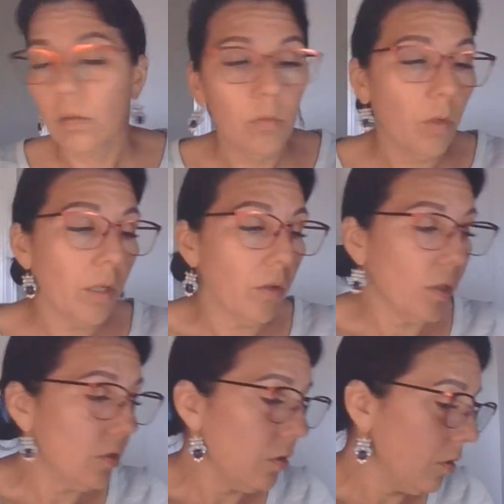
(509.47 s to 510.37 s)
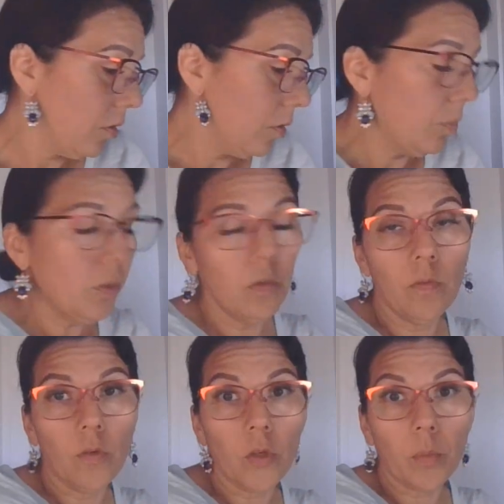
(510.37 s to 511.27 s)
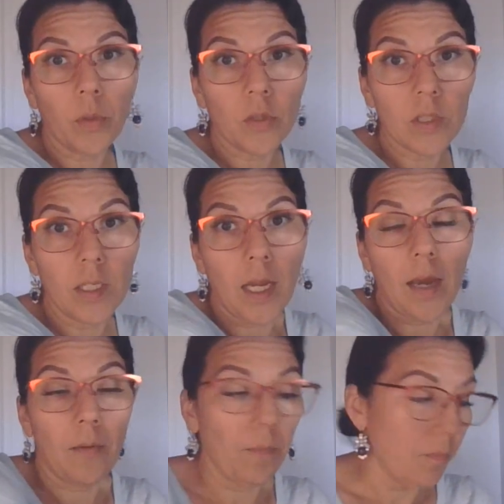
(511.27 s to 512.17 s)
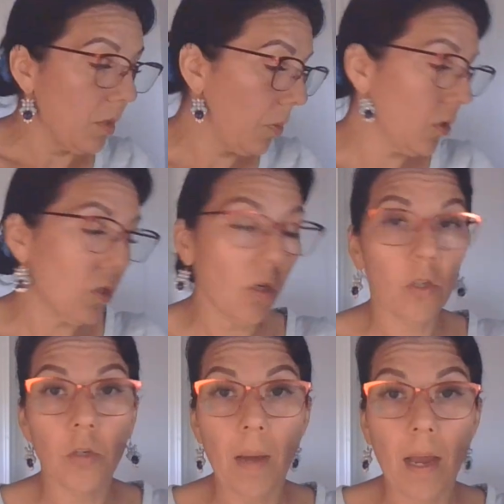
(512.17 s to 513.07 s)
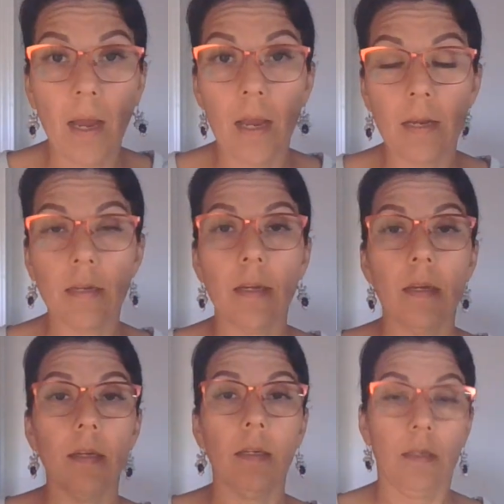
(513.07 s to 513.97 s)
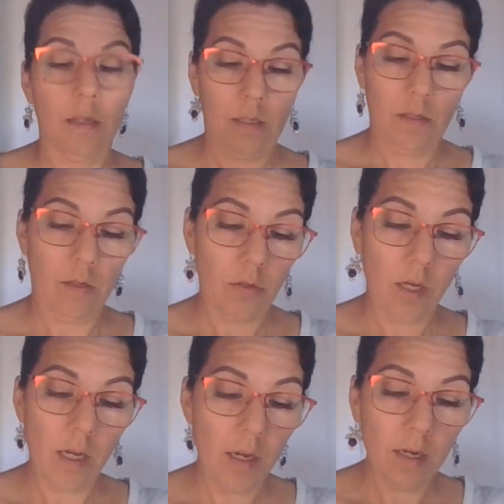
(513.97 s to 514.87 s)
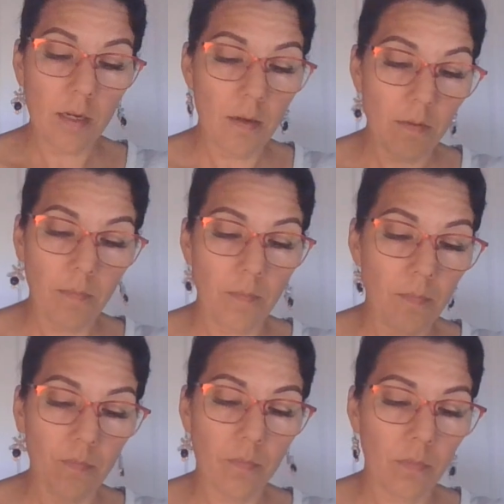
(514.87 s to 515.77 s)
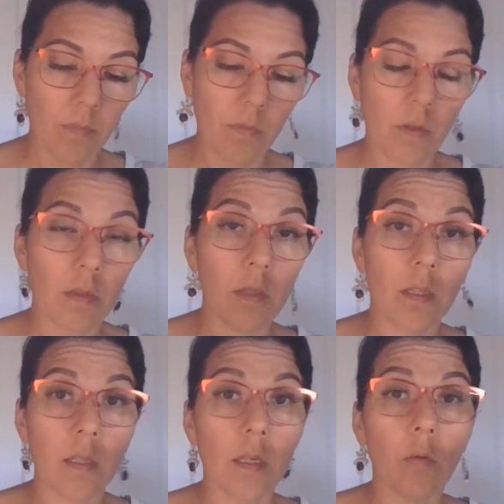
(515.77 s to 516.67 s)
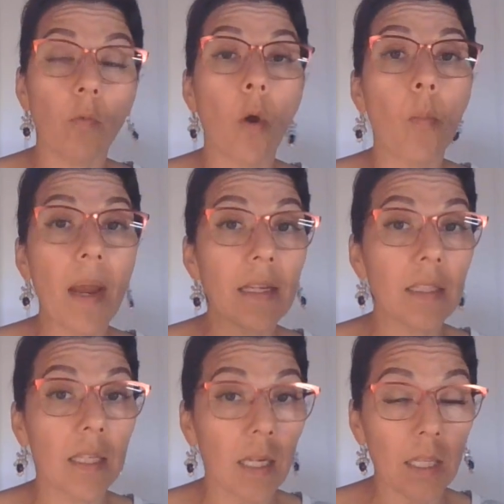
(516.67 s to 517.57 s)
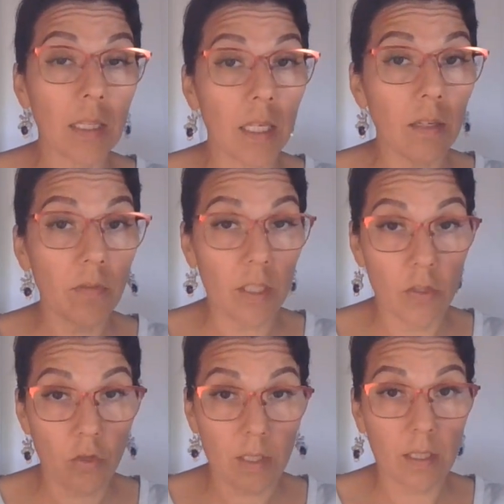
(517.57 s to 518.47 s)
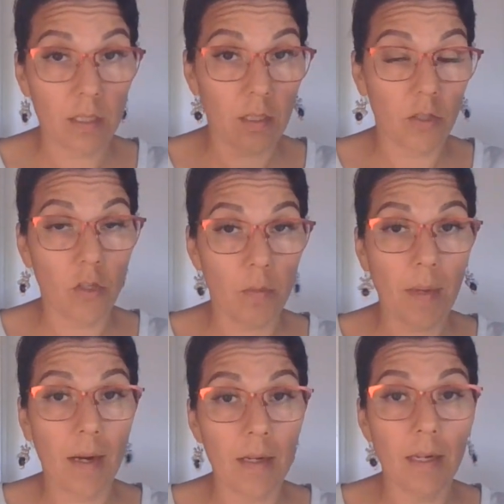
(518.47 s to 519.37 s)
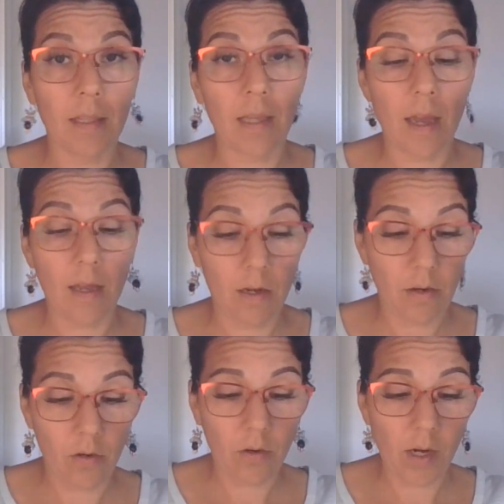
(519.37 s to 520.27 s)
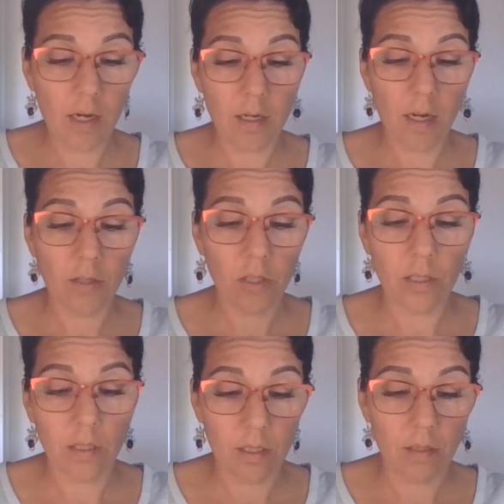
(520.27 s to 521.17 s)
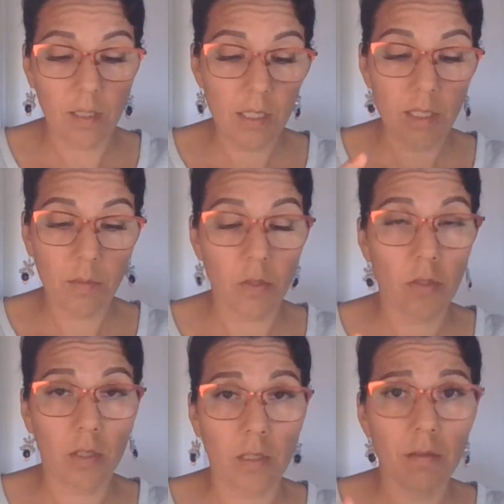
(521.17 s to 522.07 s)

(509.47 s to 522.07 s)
We're going to pull for your person now. The person on your mind. Okay? The romantic love interest that's on your mind at that. Alright? Not just any person.